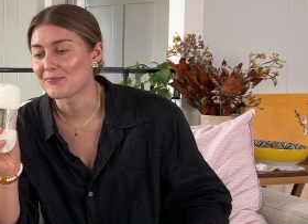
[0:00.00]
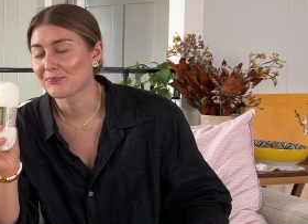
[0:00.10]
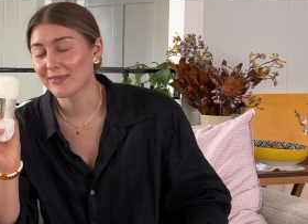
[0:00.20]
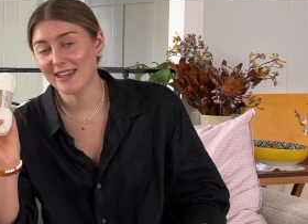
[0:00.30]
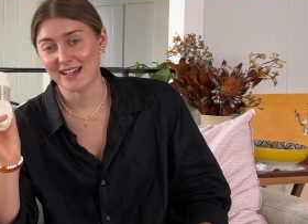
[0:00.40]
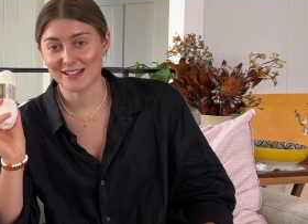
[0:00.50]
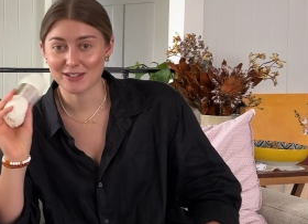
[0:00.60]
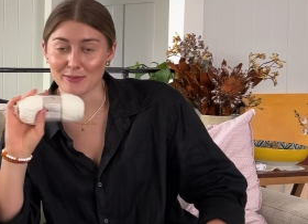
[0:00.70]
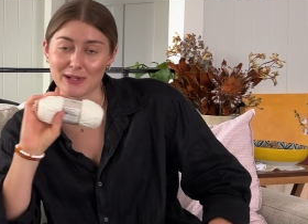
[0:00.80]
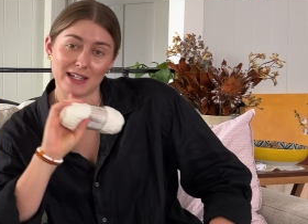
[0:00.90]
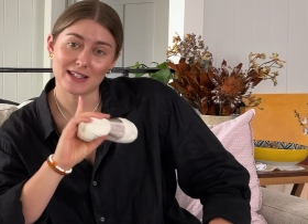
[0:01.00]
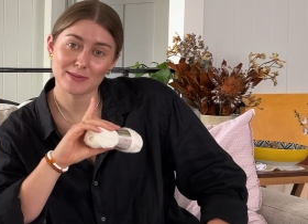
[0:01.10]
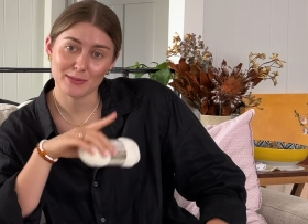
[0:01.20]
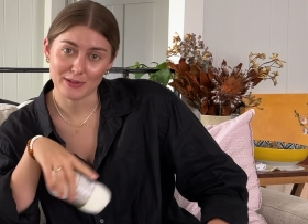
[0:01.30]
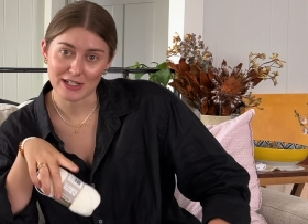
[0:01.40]
Yeah, so my
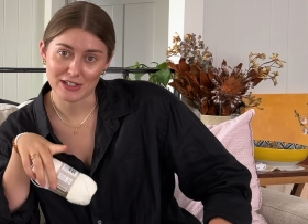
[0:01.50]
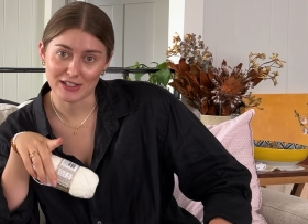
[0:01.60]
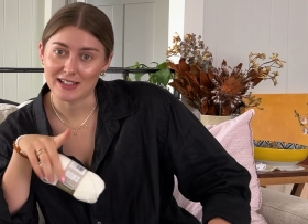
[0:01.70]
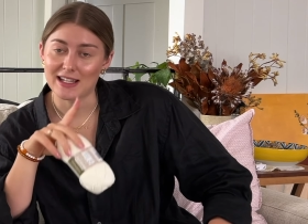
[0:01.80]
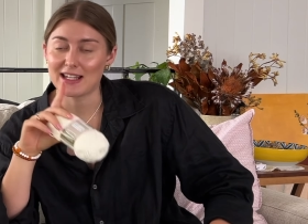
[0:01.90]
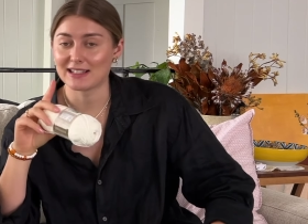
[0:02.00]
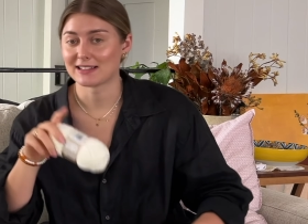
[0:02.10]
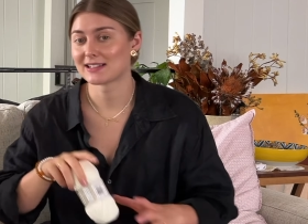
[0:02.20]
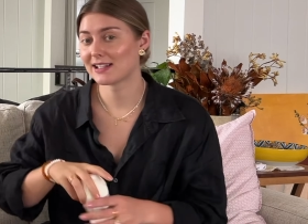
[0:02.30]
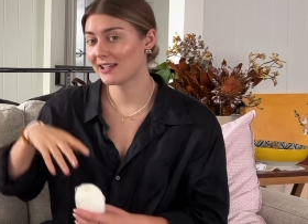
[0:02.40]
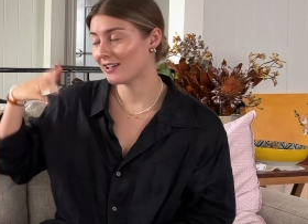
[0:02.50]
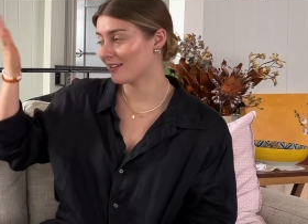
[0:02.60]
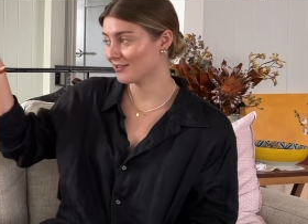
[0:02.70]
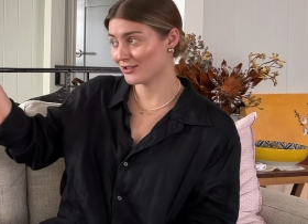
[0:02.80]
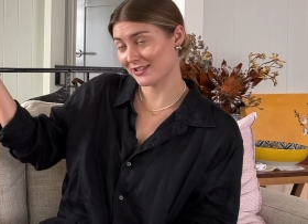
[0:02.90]
inspiration is
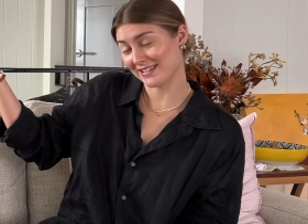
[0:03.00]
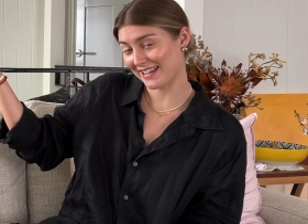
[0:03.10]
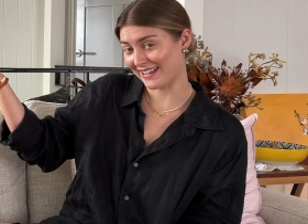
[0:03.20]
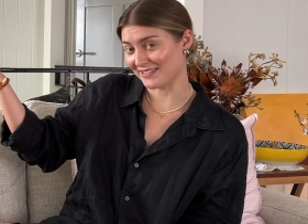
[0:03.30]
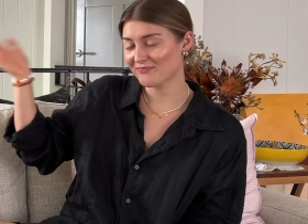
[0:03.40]
just here.